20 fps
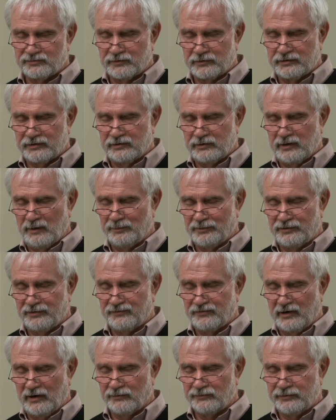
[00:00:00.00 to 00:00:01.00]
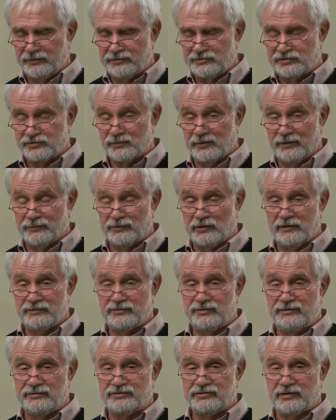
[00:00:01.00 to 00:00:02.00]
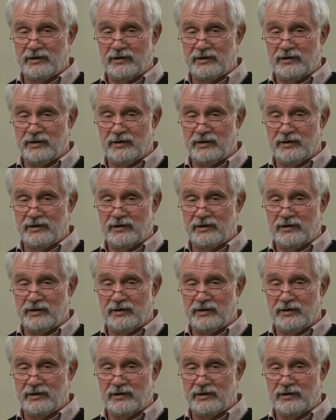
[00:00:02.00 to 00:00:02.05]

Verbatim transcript: for Contemplative Outreach around nineteen